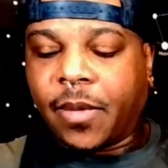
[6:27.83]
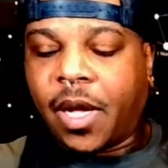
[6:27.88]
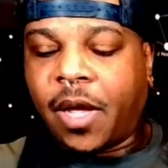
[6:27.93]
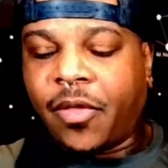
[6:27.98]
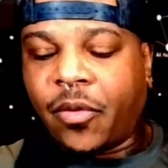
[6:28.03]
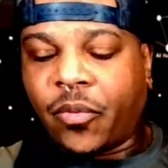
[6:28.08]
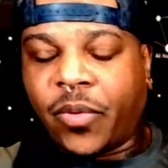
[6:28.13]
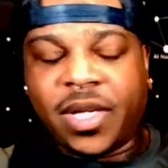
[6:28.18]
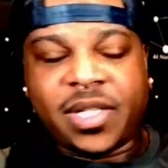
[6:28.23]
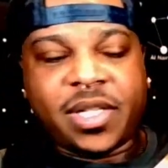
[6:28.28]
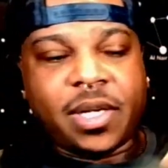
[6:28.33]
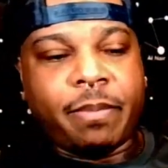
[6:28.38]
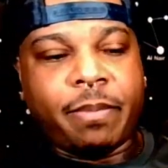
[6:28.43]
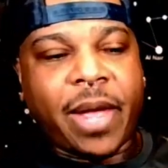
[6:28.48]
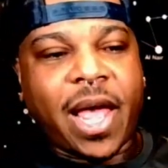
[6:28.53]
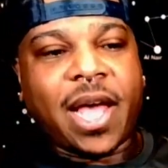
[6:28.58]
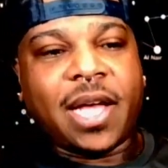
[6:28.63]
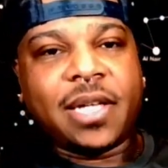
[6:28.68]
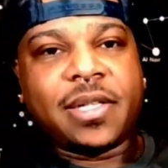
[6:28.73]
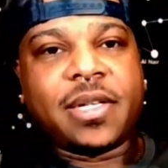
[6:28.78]
In the recent
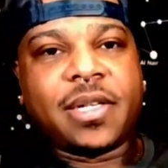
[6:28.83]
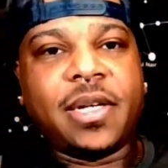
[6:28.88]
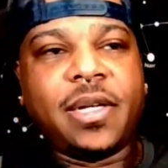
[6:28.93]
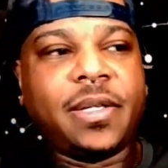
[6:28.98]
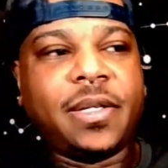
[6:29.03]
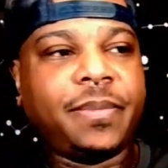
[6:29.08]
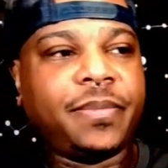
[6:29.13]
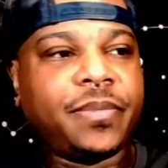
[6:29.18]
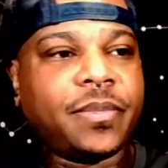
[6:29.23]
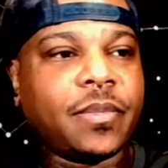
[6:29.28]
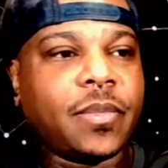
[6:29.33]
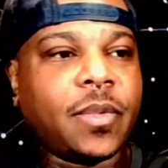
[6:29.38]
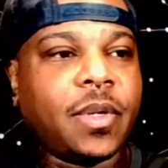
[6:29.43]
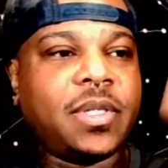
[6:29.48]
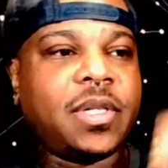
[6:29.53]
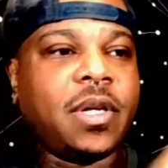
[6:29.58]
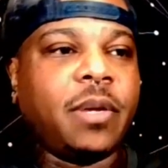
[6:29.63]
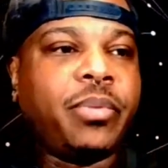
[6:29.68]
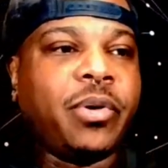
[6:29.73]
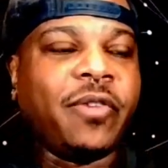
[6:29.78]
past,
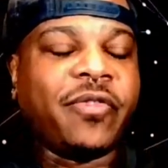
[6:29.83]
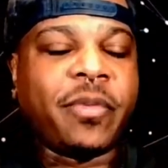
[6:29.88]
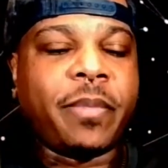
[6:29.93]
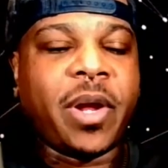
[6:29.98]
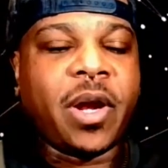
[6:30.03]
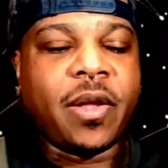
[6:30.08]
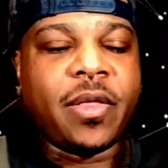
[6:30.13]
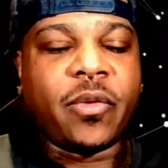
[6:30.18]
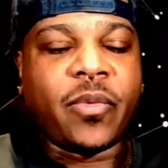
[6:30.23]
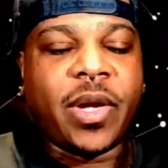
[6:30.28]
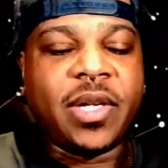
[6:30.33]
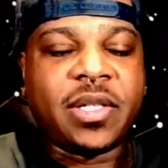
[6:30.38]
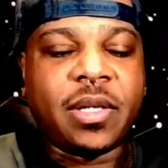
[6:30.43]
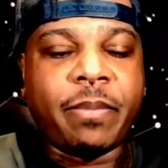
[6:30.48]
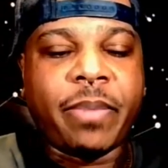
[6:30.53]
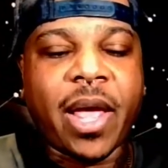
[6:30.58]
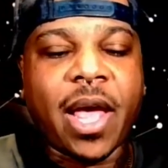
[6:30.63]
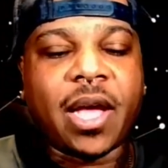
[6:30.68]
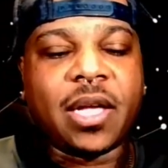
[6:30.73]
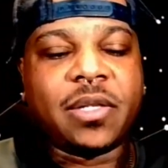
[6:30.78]
and still pull from here. In the
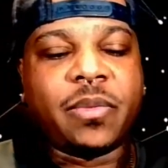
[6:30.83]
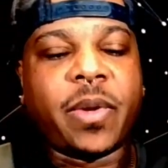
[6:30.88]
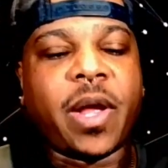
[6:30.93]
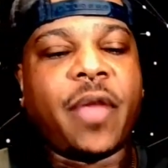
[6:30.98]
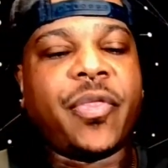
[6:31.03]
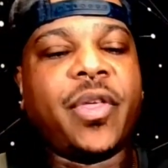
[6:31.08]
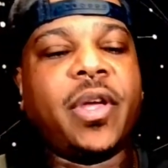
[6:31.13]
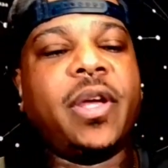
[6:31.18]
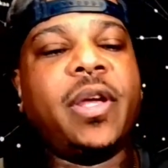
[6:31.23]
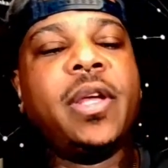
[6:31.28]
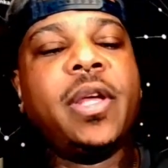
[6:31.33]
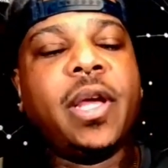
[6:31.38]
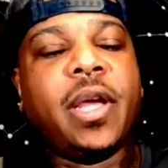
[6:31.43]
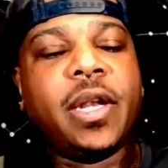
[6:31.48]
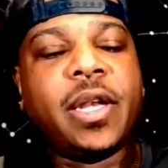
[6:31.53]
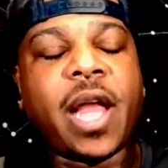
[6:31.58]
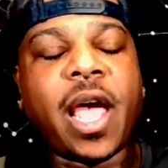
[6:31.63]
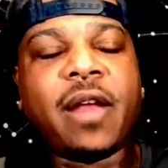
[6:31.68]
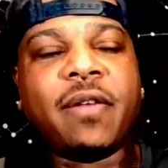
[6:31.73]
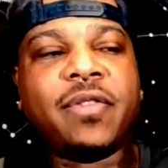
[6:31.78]
recent past, we got the
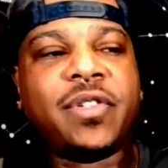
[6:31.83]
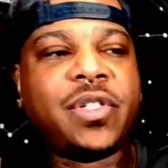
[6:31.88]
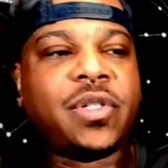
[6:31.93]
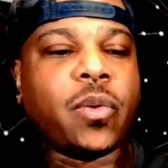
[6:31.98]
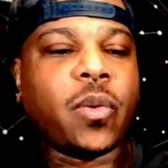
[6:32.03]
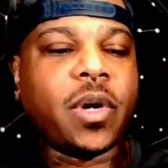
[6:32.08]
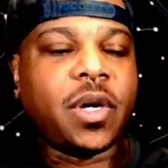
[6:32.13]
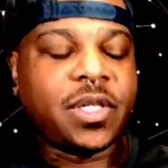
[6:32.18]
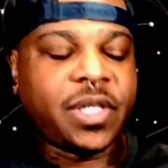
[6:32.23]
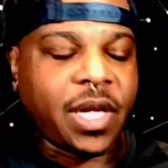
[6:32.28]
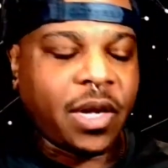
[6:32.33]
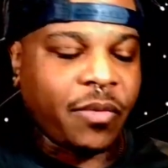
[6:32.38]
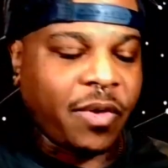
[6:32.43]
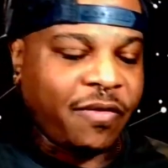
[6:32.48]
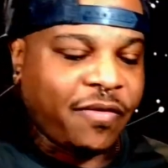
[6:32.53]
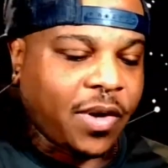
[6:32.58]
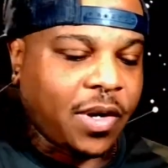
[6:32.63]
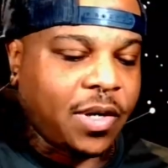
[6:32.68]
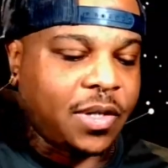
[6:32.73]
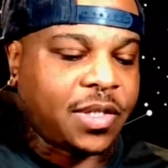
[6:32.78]
Knight of Swords in
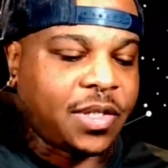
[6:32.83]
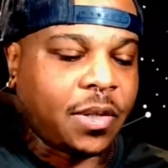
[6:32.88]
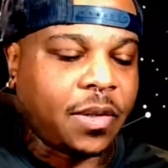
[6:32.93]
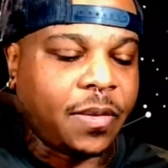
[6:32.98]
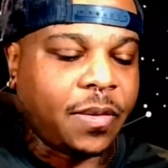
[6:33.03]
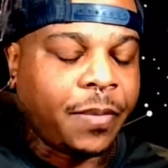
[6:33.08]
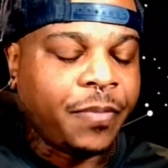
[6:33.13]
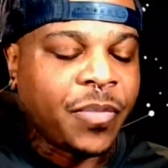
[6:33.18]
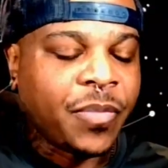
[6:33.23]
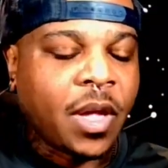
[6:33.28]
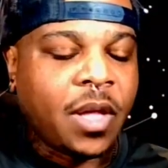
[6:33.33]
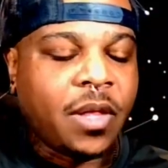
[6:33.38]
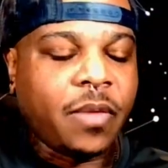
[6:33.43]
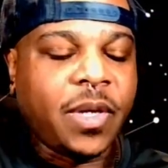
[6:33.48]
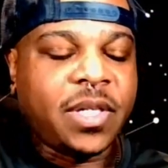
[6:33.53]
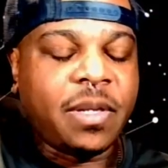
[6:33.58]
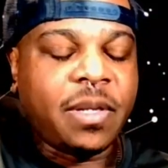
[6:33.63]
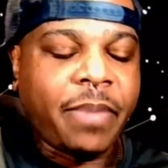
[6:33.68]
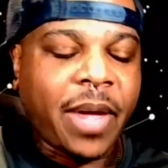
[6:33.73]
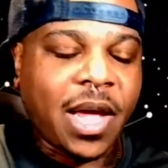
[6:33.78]
reverse. So the
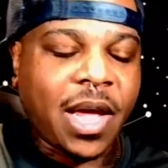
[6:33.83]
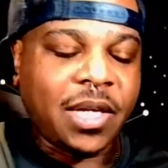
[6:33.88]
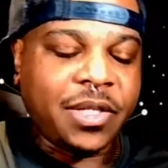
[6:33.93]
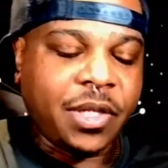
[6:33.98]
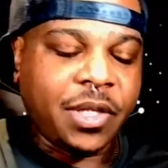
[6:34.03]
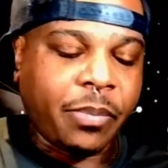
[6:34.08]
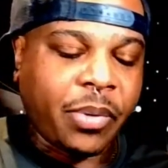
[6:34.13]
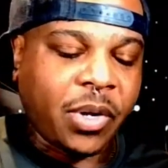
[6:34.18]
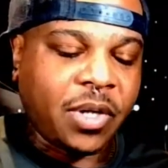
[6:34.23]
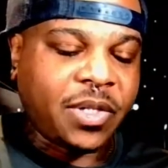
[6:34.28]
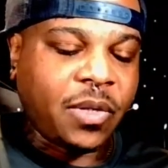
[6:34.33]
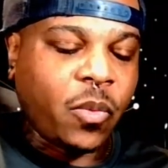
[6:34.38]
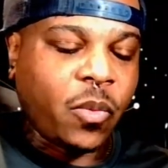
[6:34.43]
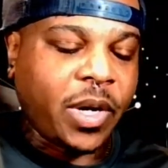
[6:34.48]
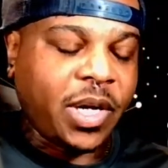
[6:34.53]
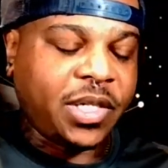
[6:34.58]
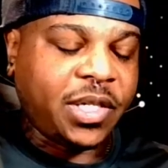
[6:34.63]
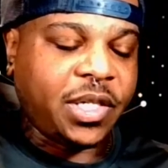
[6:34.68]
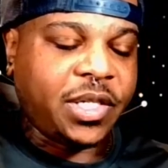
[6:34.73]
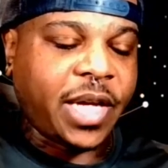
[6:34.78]
recent past, your person
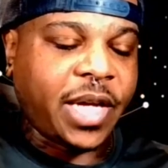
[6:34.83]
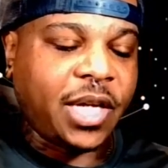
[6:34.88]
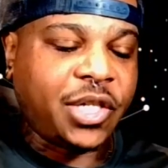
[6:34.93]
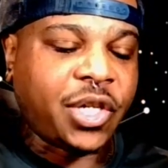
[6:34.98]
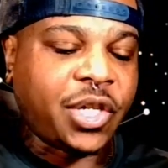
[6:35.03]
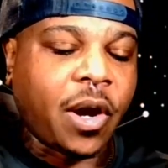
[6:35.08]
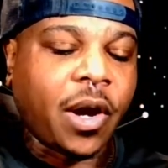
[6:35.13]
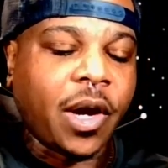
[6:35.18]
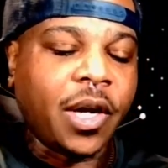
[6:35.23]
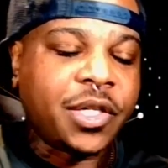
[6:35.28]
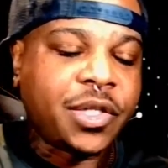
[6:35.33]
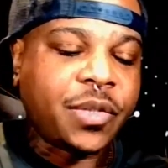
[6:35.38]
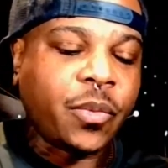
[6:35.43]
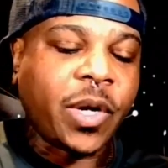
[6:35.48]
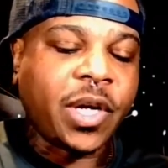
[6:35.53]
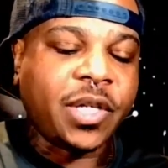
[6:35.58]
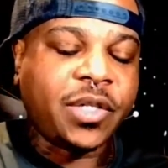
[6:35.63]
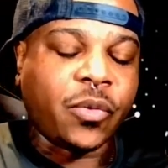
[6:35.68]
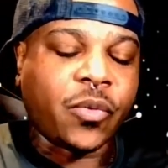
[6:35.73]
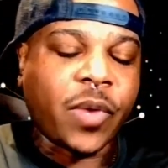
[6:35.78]
wanted to take charge,
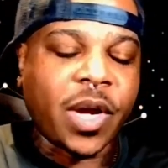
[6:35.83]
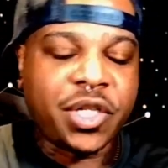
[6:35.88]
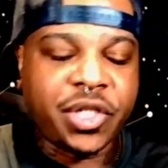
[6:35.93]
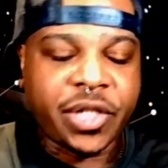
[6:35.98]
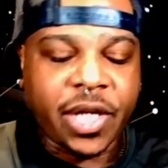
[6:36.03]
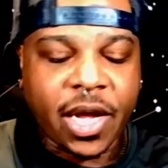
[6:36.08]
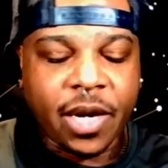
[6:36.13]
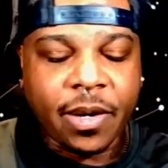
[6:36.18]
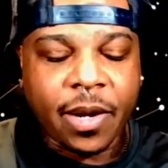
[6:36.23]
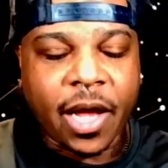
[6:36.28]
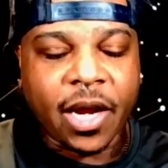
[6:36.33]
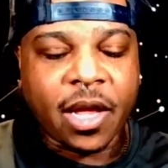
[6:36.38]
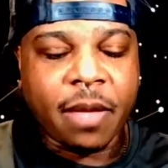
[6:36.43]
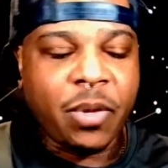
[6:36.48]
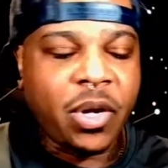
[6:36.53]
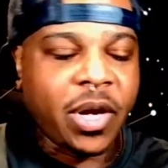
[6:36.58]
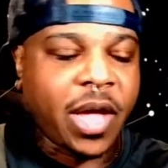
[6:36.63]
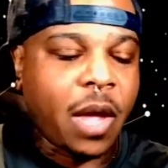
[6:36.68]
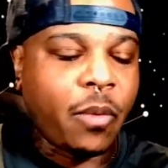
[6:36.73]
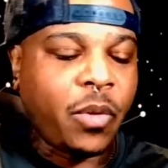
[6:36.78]
wanted to rush in and
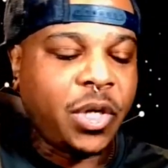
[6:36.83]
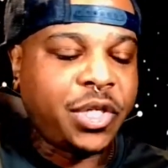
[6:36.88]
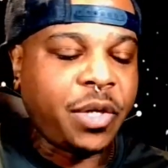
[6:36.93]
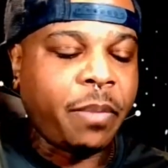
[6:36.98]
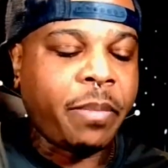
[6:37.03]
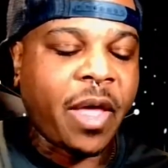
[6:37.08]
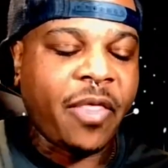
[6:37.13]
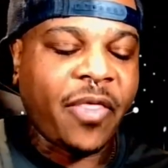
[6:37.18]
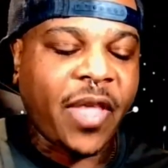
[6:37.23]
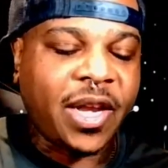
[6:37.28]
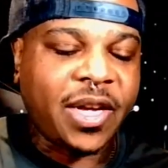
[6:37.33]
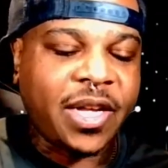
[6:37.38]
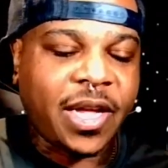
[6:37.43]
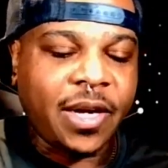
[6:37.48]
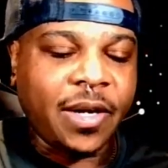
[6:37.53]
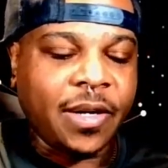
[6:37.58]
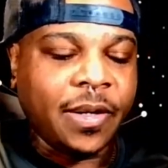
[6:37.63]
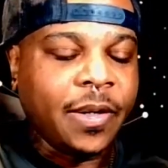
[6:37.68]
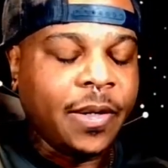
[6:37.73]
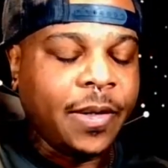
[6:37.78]
communicate with you, but they
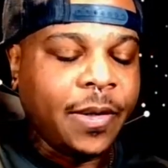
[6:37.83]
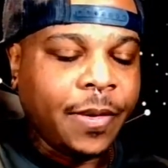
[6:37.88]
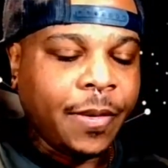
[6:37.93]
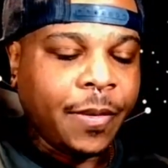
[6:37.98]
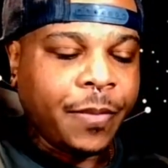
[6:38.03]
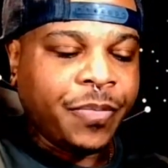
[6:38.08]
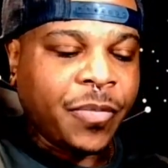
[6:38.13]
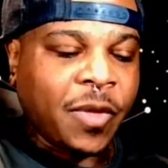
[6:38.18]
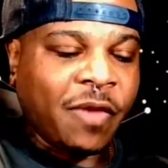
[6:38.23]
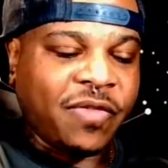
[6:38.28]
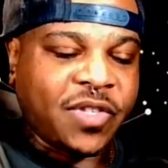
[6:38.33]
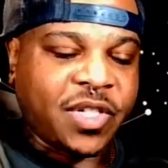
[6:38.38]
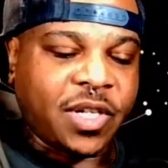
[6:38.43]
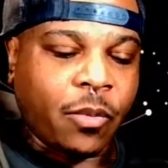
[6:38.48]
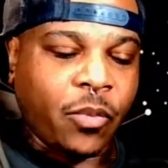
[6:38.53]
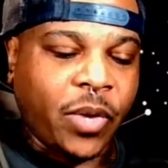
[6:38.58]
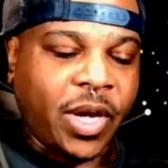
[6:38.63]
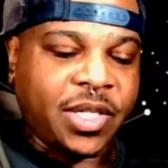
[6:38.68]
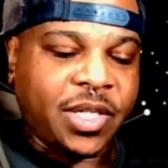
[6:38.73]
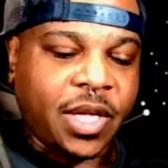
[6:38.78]
didn't. For
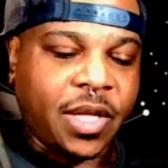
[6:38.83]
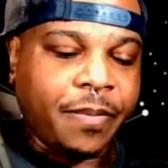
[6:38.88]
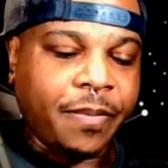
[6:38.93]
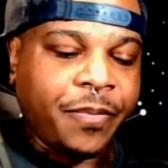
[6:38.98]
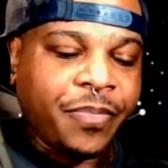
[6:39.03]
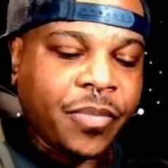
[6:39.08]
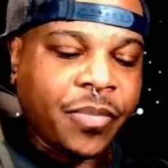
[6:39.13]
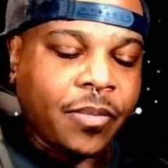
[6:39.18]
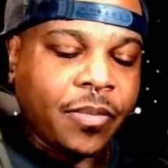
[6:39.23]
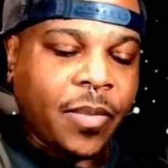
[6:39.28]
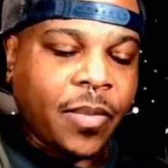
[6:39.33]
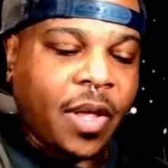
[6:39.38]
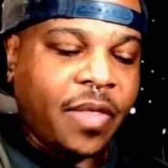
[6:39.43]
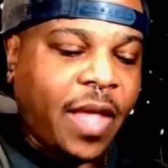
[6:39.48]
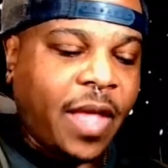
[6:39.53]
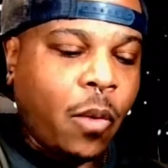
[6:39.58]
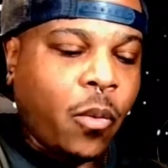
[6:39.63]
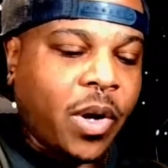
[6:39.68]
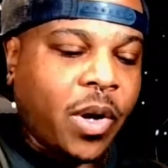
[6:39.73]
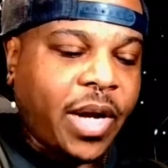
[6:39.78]
some reason,
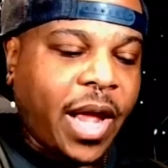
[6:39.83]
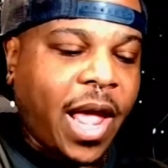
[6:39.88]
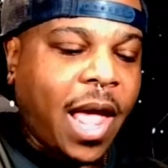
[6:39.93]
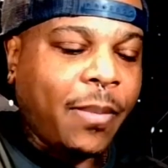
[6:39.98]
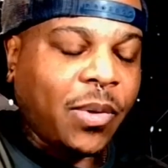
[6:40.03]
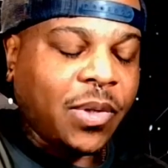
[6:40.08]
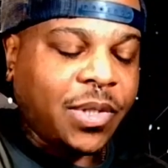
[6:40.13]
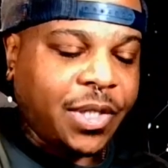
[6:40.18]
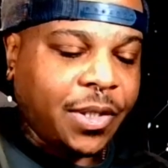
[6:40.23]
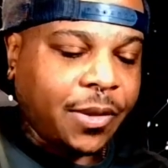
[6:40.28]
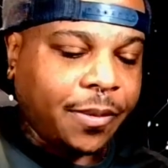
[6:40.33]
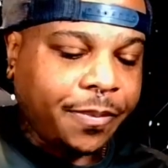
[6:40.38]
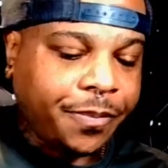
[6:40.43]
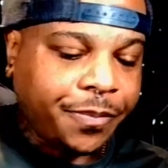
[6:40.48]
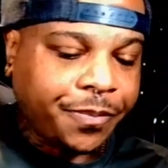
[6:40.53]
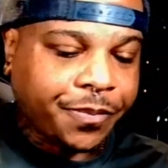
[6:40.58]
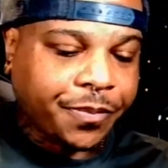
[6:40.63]
they weren't able to.